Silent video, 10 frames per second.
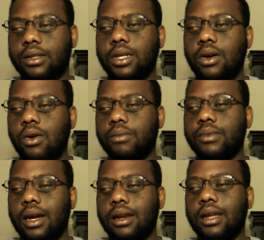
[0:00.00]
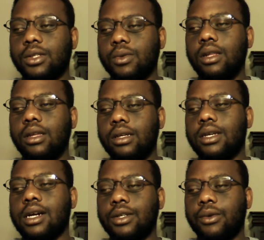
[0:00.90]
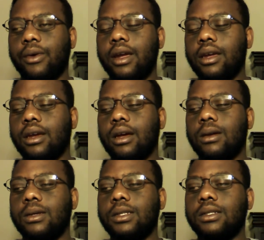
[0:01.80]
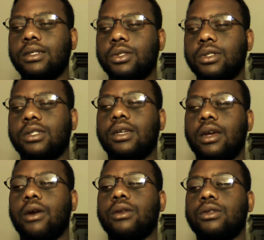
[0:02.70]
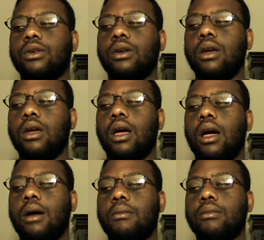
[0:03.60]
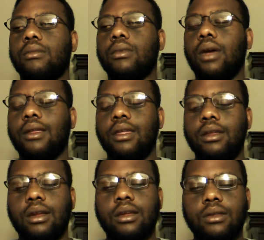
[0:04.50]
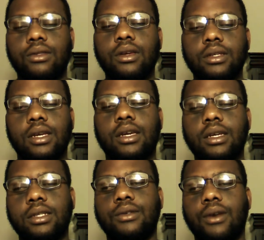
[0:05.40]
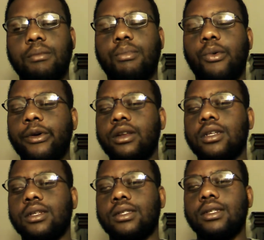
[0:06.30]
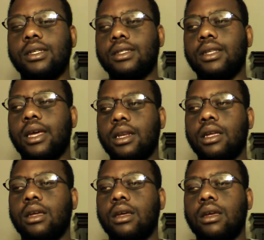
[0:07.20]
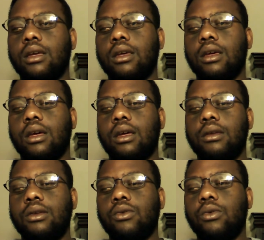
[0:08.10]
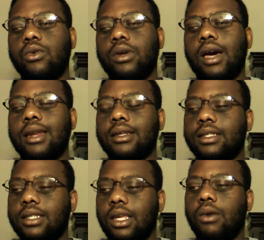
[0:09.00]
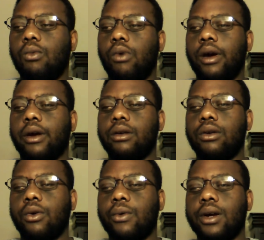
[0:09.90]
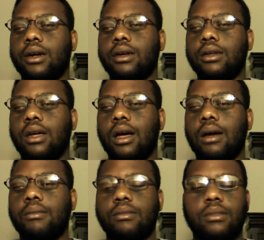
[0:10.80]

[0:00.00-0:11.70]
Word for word: so that, that's really Dr. Rank. Uh, he's an interesting character. Uh, and, and the thing is, like, he's important in the sense that you you kind of see where Nora um,